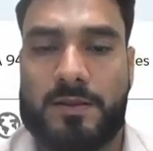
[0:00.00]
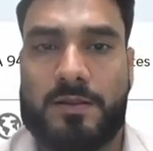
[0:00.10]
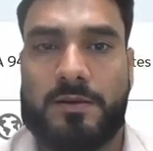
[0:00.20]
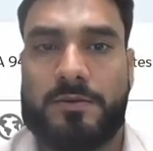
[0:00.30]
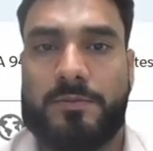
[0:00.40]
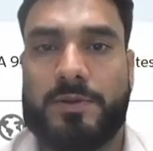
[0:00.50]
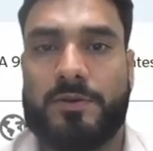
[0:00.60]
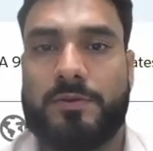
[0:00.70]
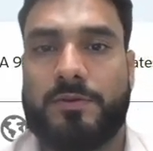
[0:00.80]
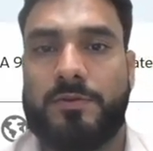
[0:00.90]
Let
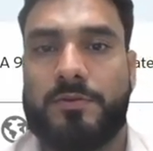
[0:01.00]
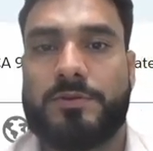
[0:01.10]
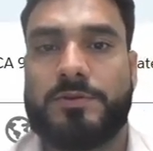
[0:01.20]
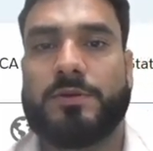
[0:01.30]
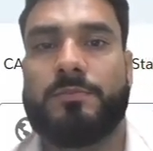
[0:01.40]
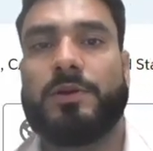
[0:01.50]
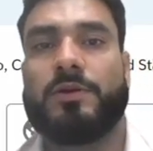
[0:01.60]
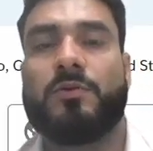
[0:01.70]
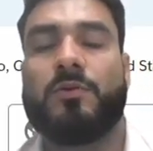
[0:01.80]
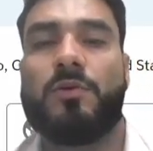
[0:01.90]
me just
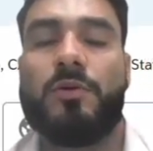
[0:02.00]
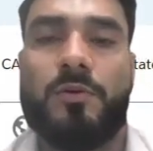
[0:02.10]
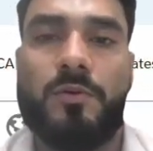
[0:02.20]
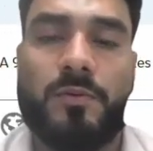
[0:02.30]
submit code.